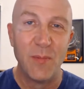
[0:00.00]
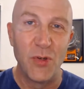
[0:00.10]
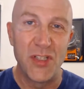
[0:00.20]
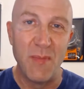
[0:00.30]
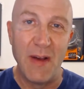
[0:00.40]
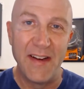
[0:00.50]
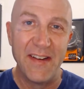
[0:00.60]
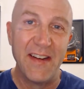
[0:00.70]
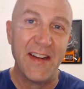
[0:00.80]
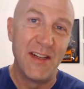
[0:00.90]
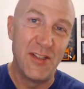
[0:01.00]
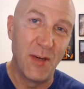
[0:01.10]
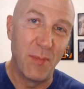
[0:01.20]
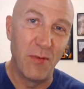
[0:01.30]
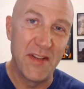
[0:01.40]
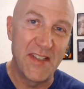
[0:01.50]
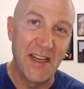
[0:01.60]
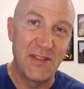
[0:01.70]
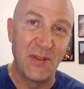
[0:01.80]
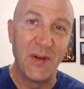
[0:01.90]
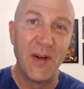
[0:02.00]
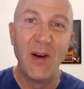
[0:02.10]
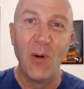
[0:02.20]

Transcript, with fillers: push the button, jump over the sensor,